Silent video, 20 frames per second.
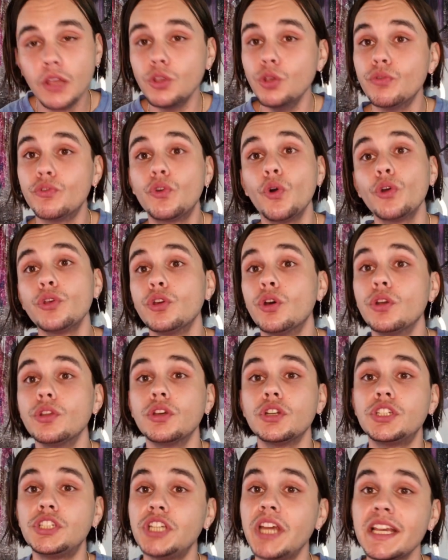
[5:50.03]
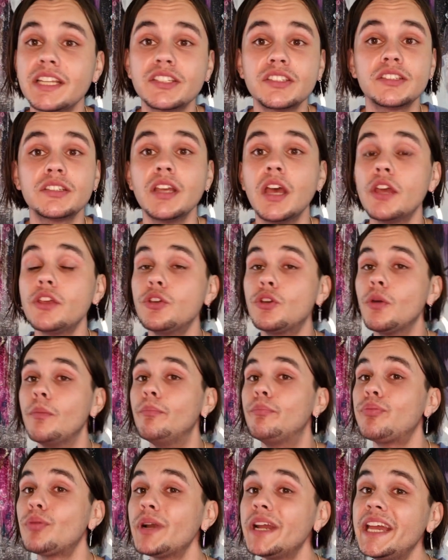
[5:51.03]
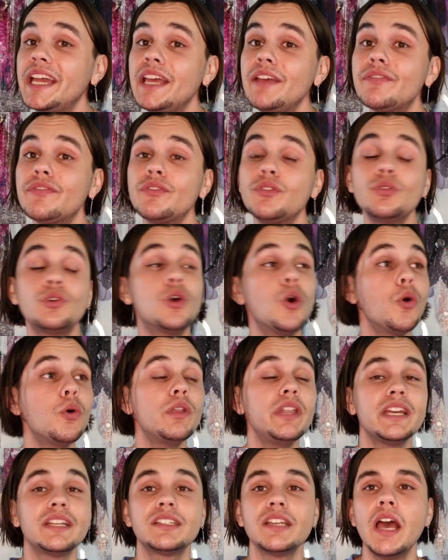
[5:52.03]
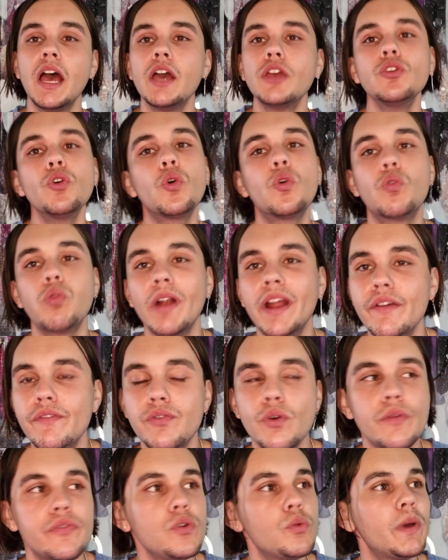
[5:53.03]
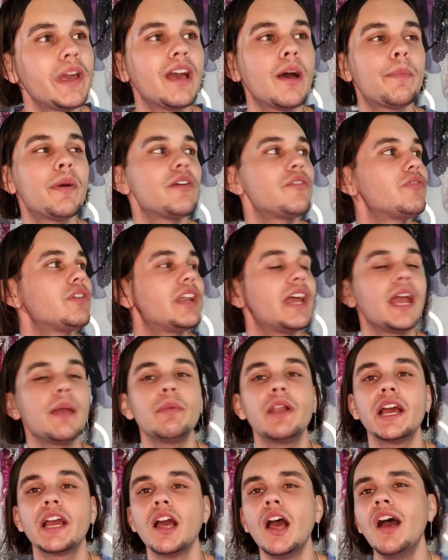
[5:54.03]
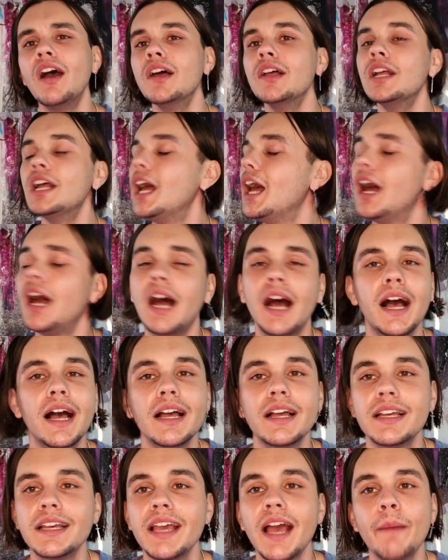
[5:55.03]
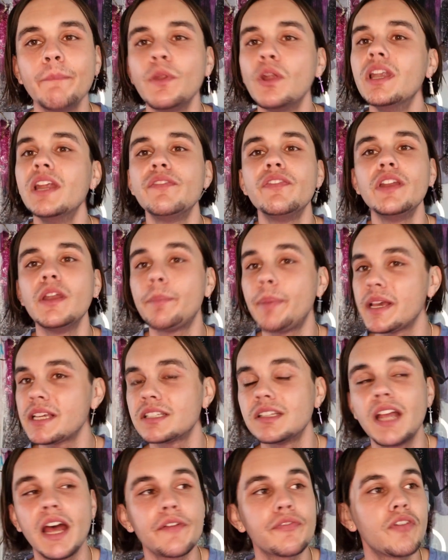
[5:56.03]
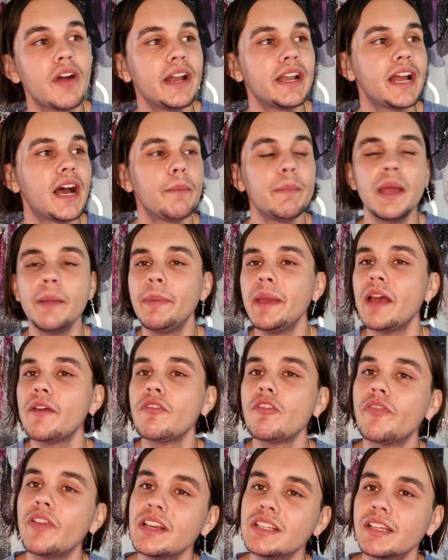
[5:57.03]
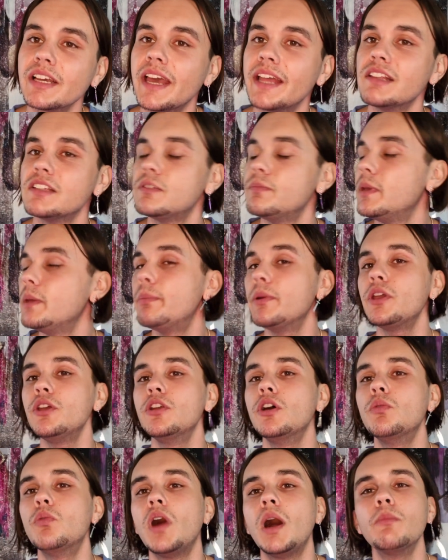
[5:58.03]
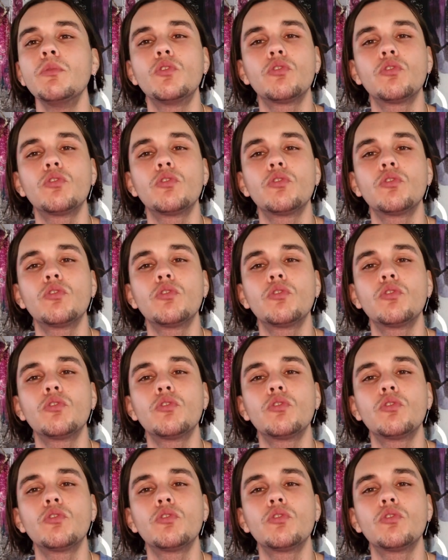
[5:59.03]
You've got your chest, you can breathe, you've got all this. You're grateful. If you wake up every day like, I'm not living the best life right now, maybe everything's against me, but you know what?